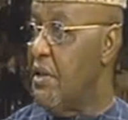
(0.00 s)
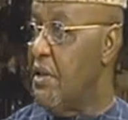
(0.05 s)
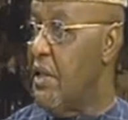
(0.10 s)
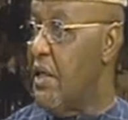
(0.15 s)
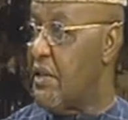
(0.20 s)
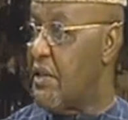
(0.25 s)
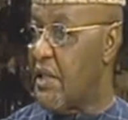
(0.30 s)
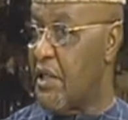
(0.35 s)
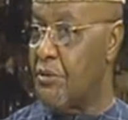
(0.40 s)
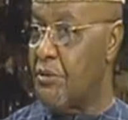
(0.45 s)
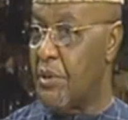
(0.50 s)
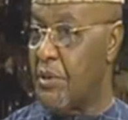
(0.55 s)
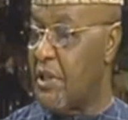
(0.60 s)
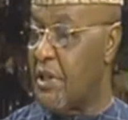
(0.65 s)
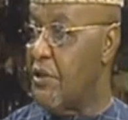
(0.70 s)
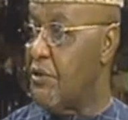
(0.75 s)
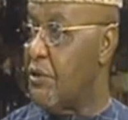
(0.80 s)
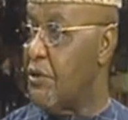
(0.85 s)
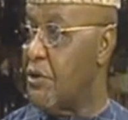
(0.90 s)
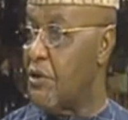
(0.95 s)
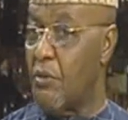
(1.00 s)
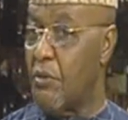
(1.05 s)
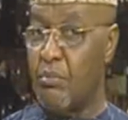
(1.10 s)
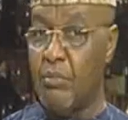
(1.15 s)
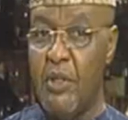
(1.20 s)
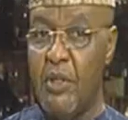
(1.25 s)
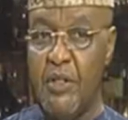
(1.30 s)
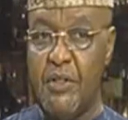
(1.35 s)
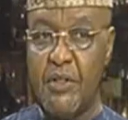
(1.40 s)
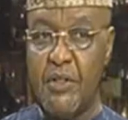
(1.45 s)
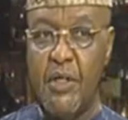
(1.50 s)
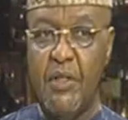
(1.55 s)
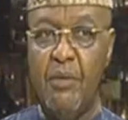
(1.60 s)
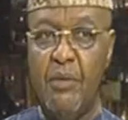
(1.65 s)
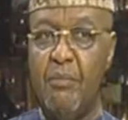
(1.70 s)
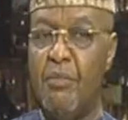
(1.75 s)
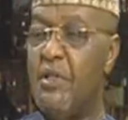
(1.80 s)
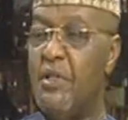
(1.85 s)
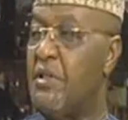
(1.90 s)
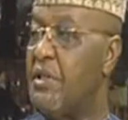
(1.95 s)
They're transported to some place.
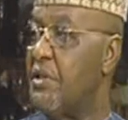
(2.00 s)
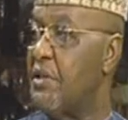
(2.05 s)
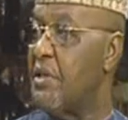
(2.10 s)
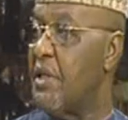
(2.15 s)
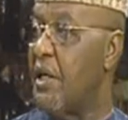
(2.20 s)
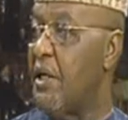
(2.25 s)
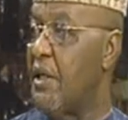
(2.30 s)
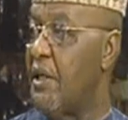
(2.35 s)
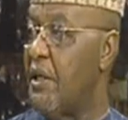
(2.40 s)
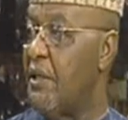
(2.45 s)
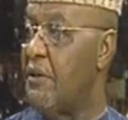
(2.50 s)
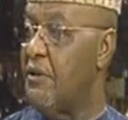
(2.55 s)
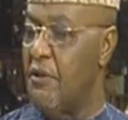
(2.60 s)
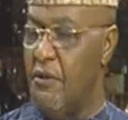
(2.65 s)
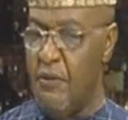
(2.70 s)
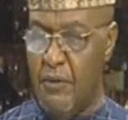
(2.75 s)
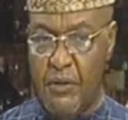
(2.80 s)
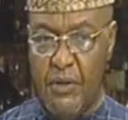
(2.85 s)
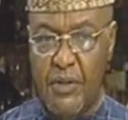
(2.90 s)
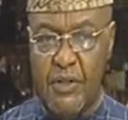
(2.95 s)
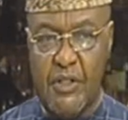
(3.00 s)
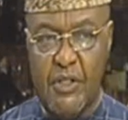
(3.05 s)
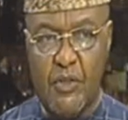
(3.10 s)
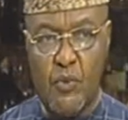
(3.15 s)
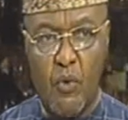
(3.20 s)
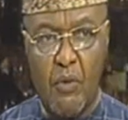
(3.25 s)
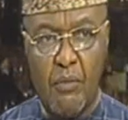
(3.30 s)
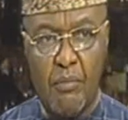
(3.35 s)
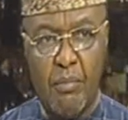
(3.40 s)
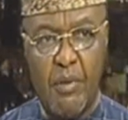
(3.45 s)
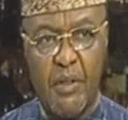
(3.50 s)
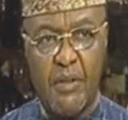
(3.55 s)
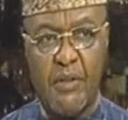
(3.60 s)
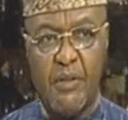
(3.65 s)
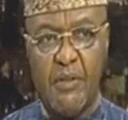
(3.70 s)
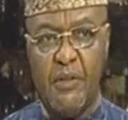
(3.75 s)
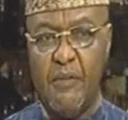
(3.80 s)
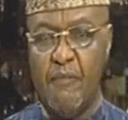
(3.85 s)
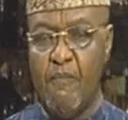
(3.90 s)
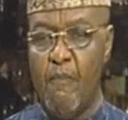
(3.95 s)
Meetings are held. Look, this is one
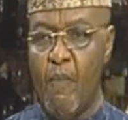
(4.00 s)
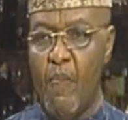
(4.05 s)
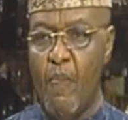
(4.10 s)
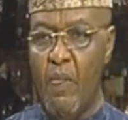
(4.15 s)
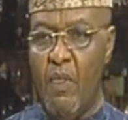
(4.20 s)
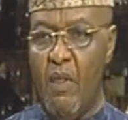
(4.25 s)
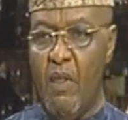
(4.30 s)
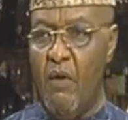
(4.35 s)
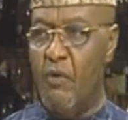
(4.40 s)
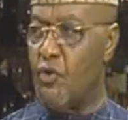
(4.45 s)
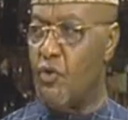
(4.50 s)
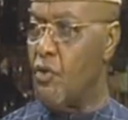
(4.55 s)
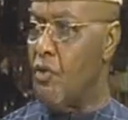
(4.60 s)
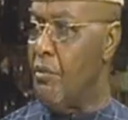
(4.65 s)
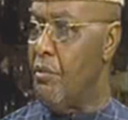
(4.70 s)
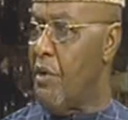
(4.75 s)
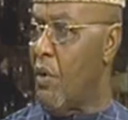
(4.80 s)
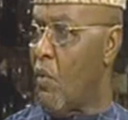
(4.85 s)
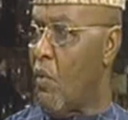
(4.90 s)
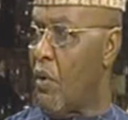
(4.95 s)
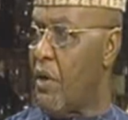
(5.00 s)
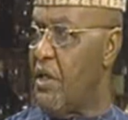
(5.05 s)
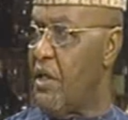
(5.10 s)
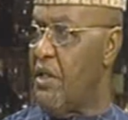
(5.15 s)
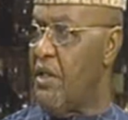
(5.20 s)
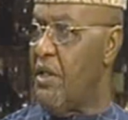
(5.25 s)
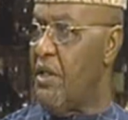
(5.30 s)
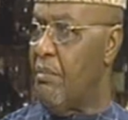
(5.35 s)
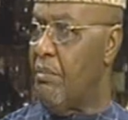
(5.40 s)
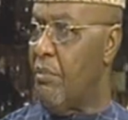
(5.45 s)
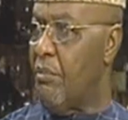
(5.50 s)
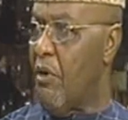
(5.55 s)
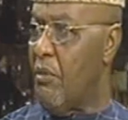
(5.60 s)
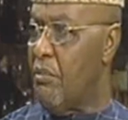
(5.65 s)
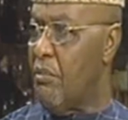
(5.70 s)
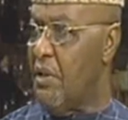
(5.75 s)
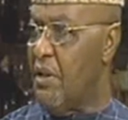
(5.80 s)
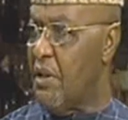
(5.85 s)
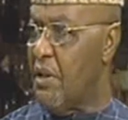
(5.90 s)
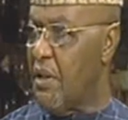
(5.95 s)
party. We shouldn't be quarreling in
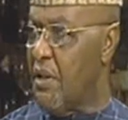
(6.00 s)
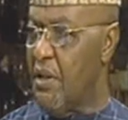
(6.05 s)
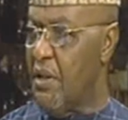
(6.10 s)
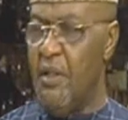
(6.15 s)
public.